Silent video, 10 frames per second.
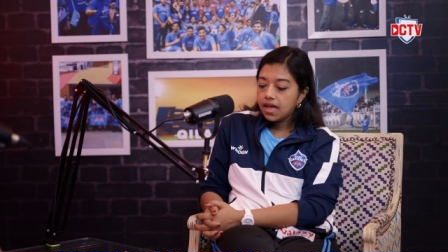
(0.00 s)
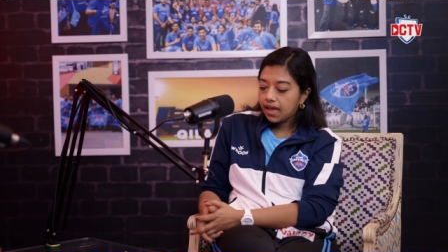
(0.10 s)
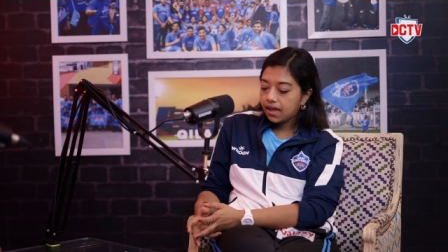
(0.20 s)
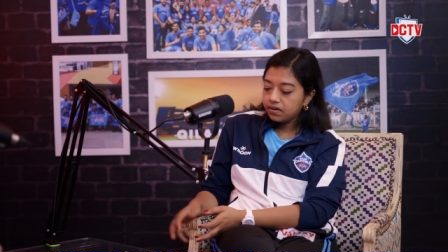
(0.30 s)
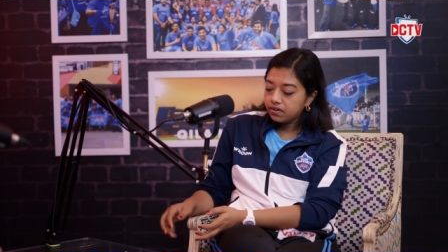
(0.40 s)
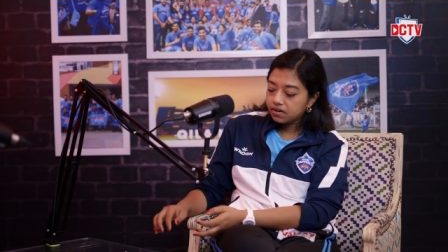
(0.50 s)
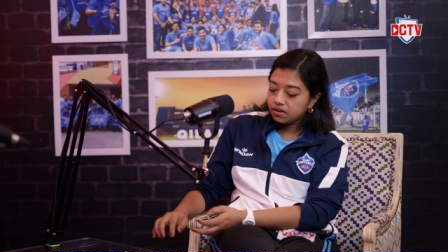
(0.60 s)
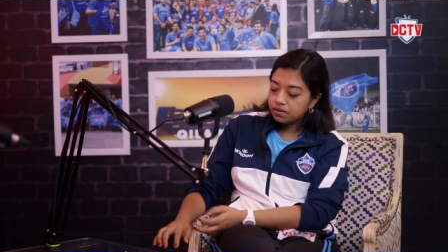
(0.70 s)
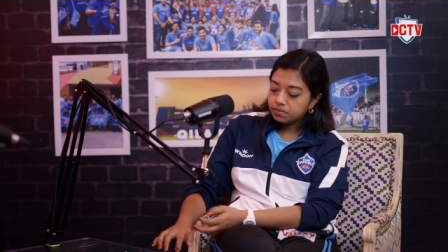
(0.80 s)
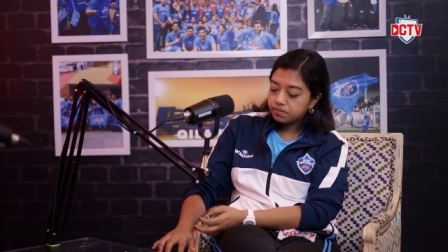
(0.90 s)
And
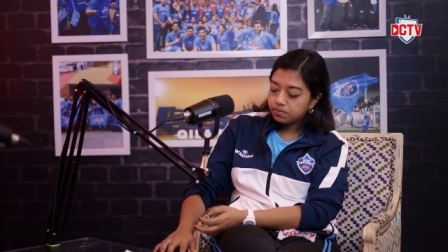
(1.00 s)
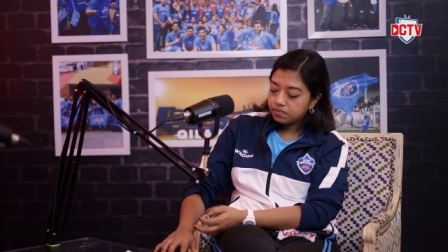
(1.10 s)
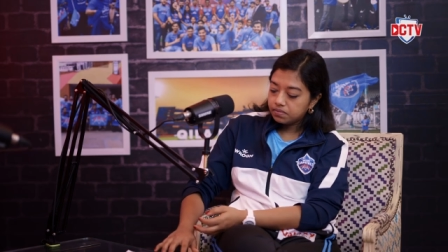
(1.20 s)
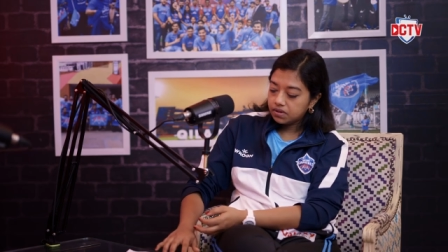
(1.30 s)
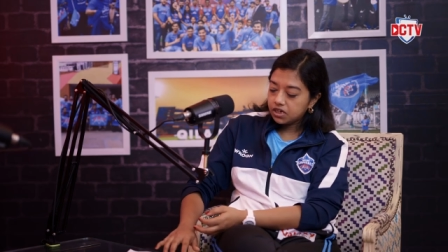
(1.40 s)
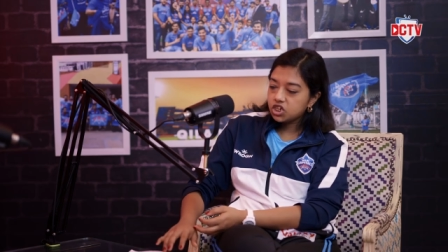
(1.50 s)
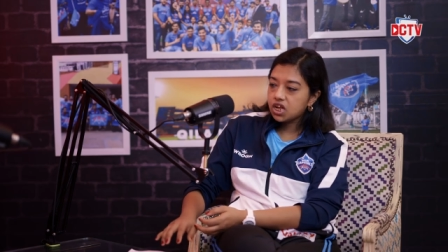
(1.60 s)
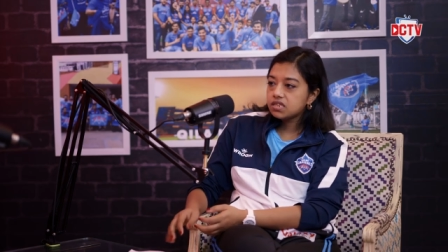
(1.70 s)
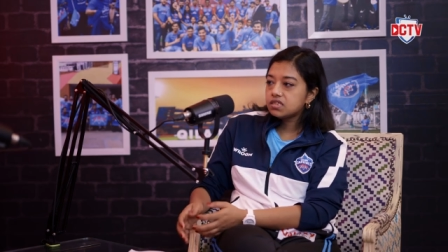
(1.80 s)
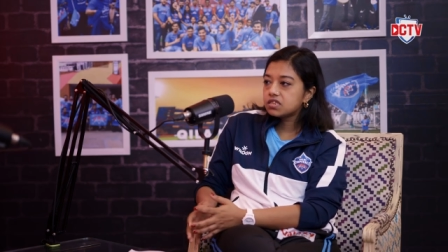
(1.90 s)
uh,
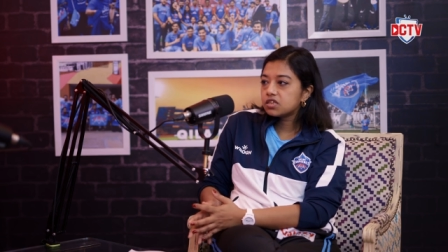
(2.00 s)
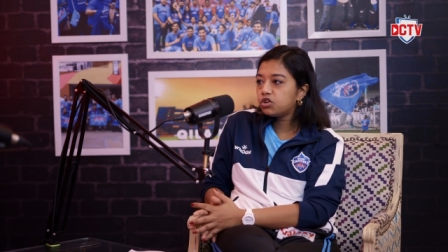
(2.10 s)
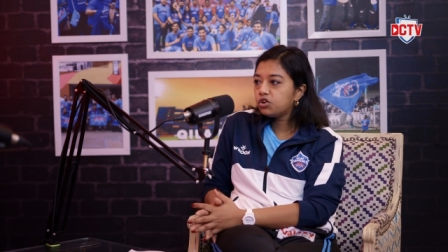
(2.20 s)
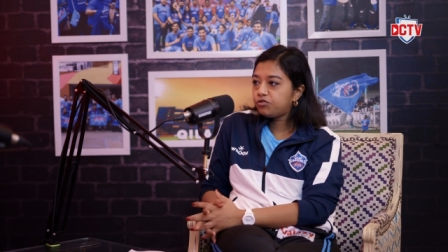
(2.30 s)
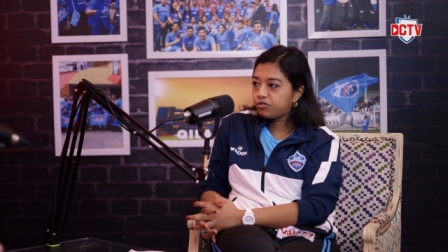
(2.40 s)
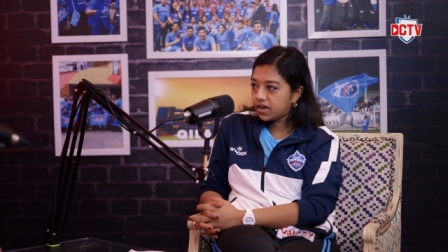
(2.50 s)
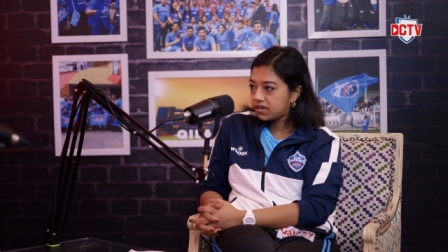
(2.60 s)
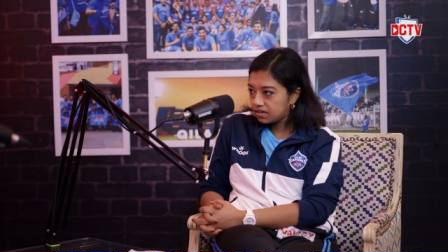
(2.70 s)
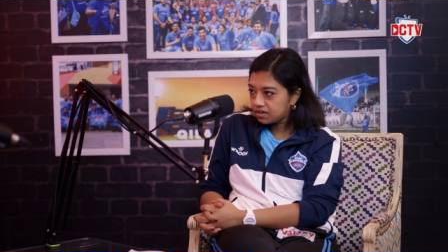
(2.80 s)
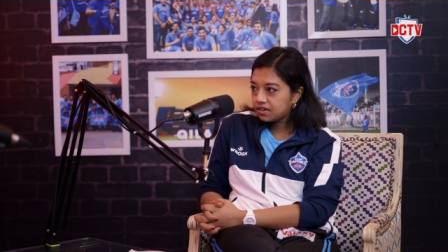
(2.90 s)
Ishant's good
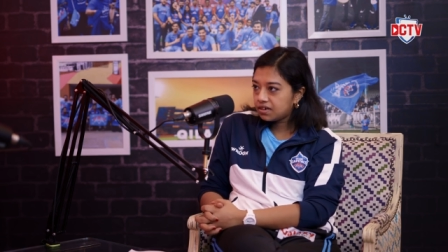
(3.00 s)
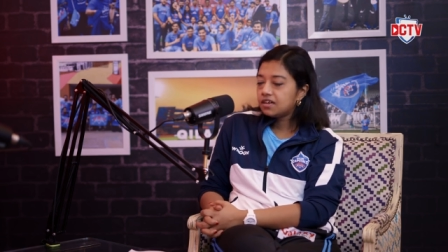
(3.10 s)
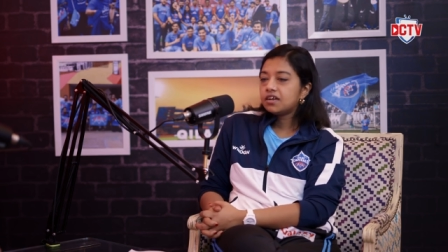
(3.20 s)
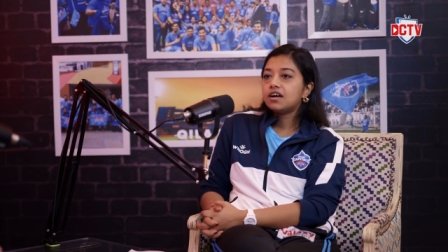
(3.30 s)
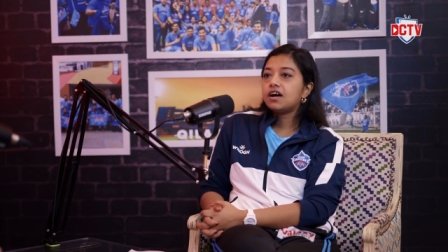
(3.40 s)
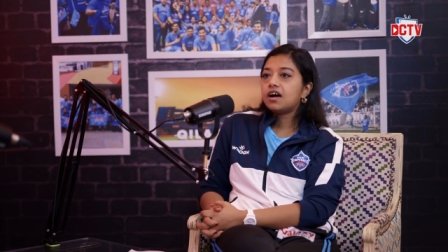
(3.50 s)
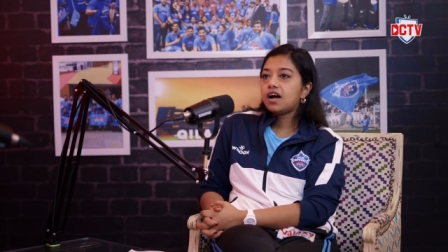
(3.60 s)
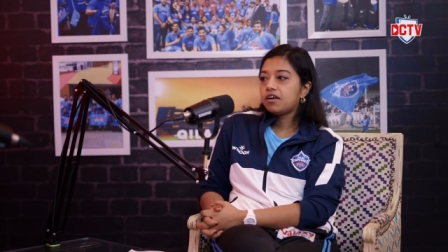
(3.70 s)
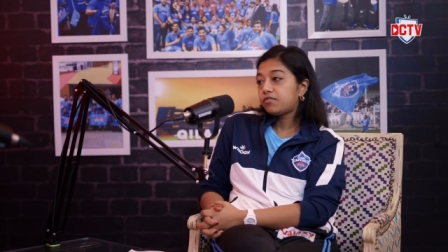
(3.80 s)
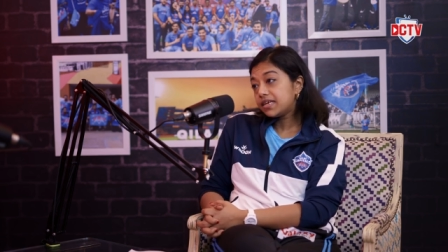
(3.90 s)
friend uh,
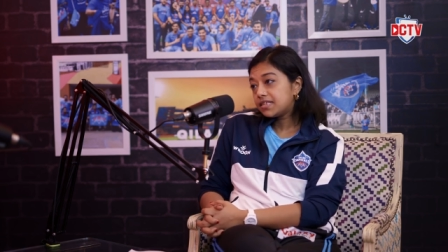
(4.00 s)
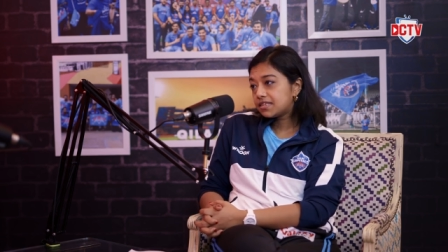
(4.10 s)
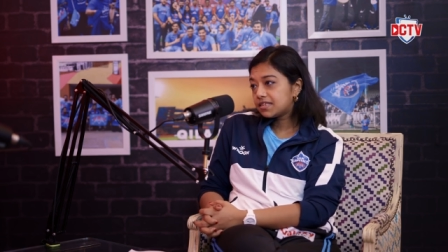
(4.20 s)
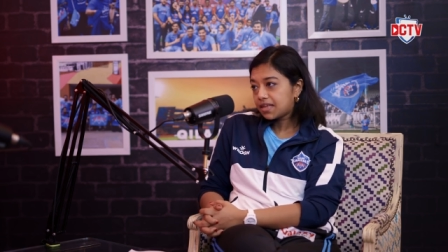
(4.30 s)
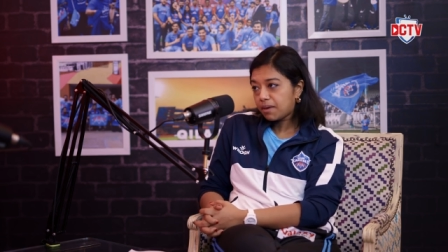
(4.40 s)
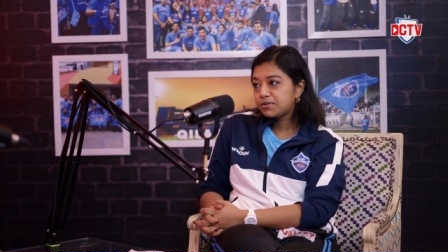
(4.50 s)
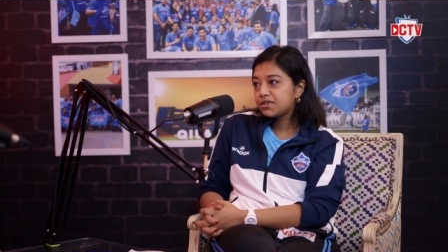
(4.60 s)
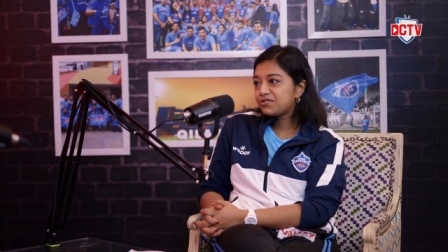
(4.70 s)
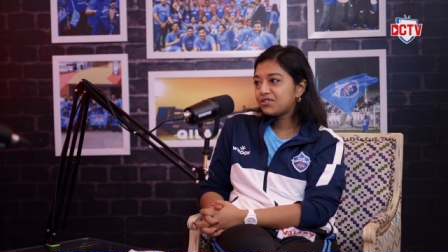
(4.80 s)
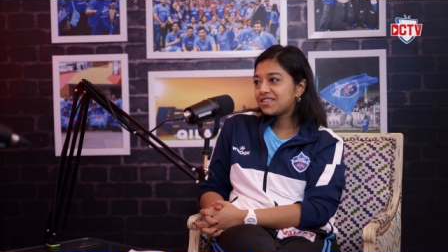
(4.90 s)
our vice
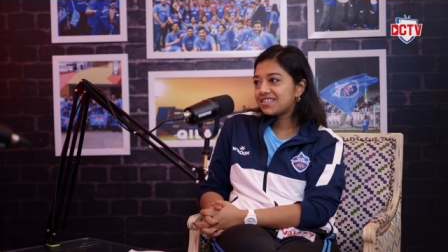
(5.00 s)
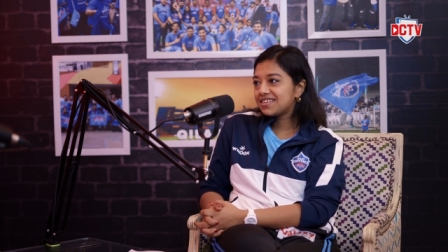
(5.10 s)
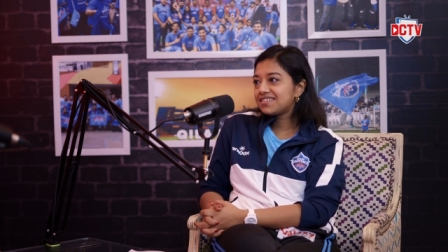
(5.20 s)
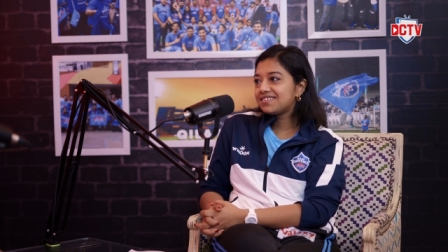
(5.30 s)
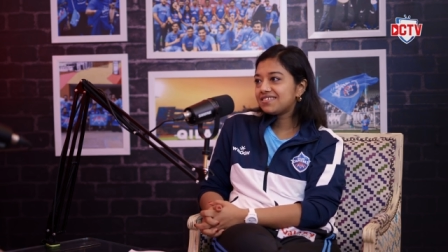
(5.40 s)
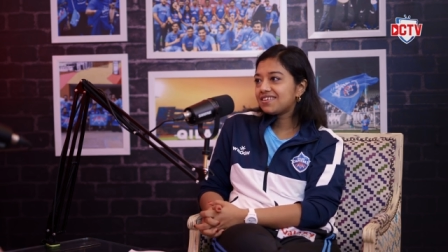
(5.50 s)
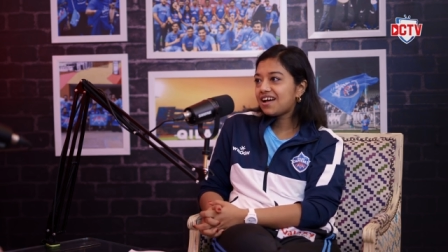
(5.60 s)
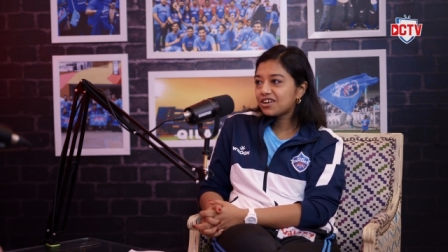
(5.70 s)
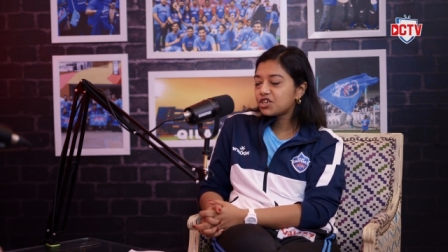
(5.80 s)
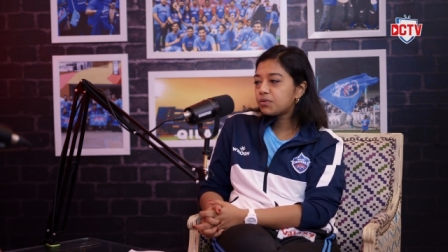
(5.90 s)
captain for the season,
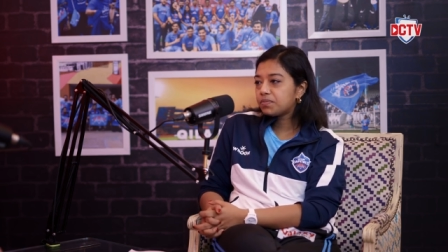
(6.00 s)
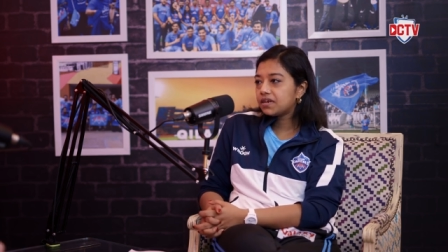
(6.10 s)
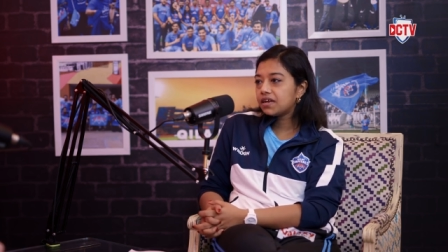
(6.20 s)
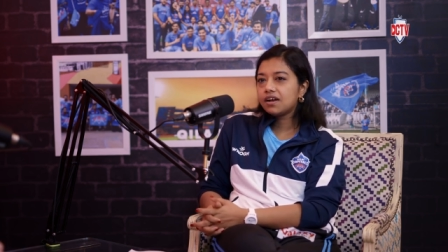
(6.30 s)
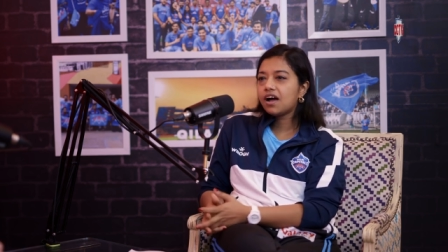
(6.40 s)
Akshar Patel.